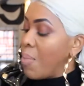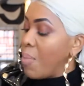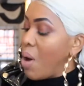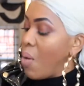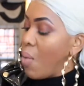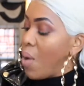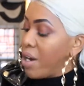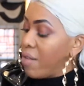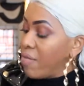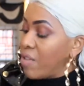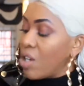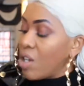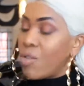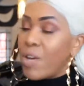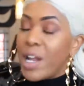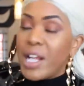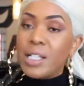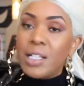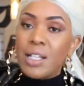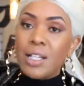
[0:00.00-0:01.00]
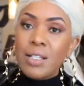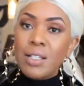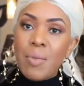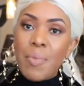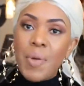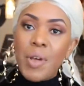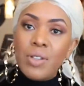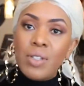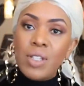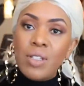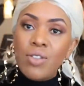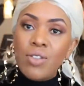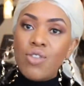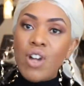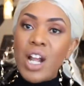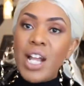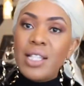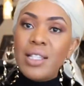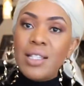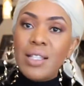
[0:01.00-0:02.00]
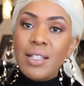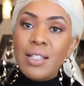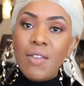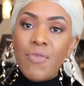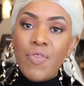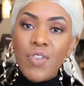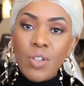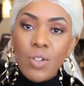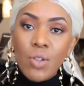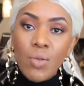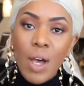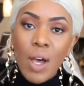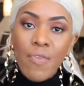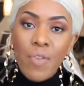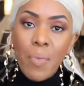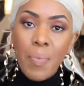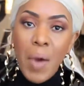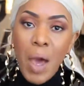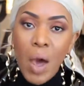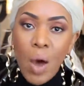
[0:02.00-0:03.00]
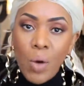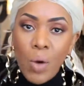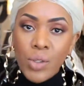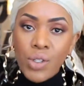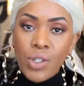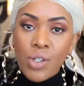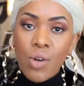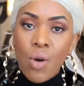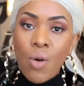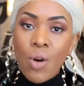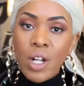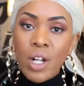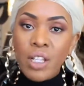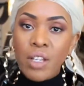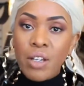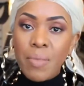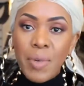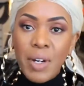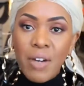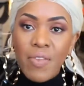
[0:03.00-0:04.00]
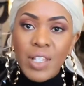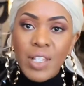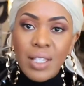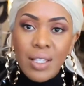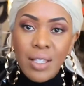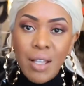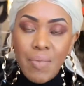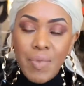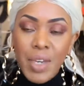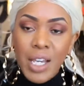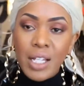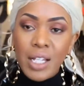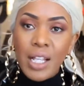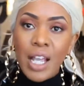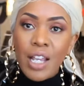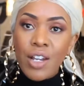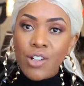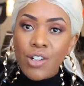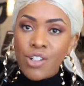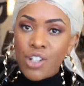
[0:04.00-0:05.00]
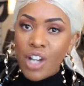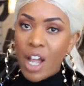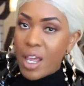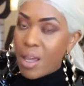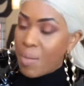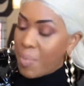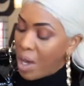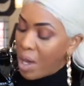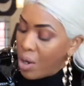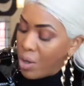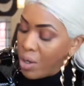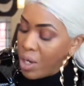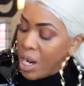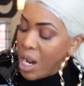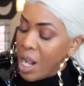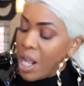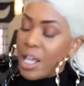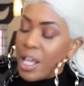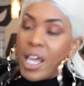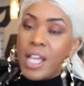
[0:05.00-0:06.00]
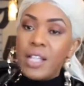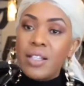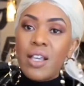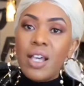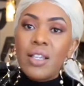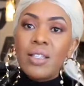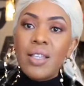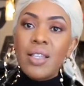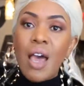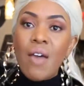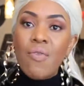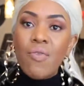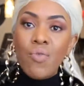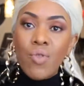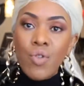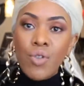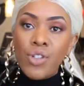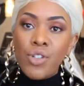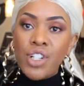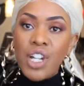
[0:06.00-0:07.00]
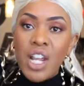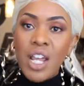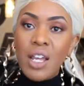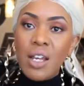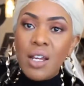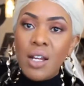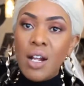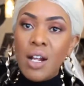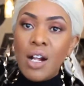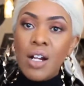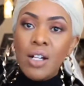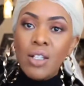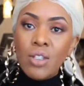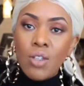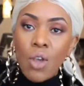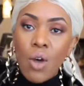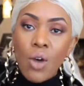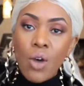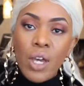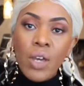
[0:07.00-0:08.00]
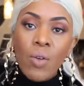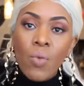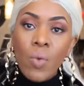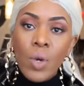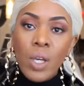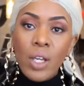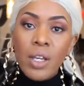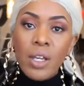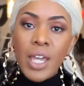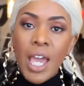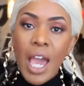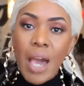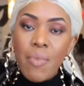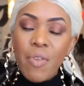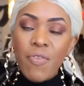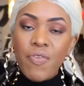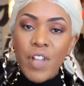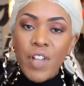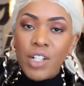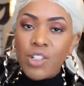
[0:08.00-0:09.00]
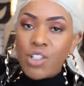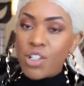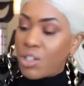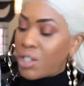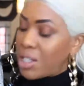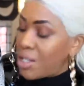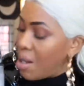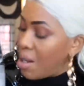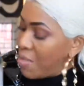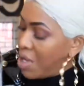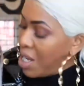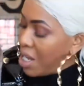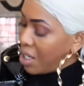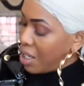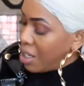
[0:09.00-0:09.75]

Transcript: But one of the great things about this dress is if you do have a pouch or a little bit of a stomach that you're shy about, it does have ruching, so it will camouflage your stomach.